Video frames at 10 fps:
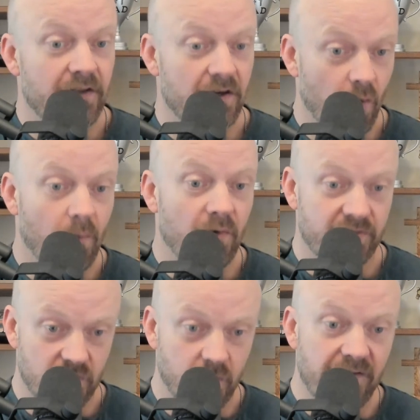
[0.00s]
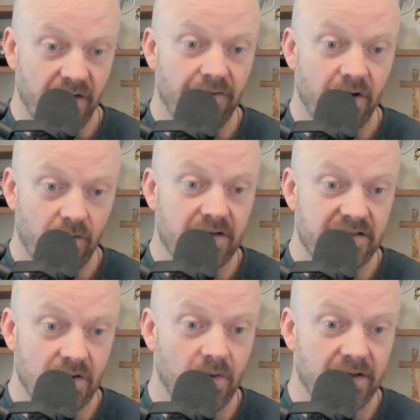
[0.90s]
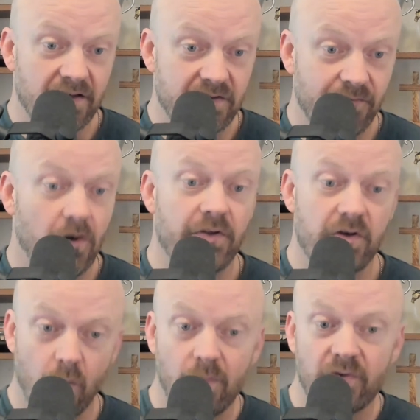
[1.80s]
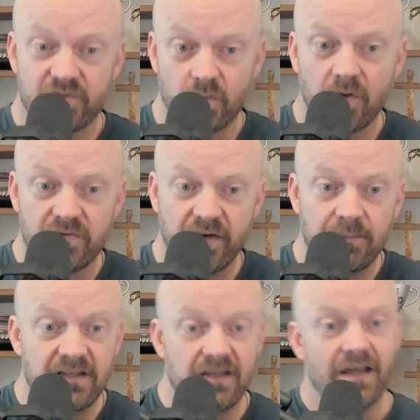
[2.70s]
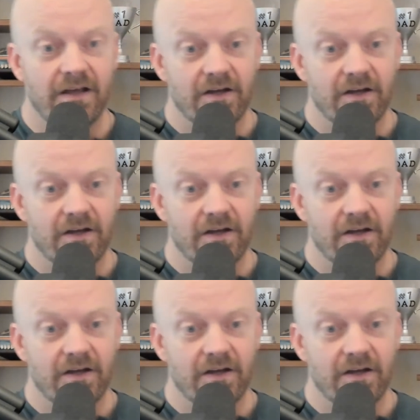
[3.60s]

the normal 25 hydroxycholecalciferol, the normal storage vitamin D.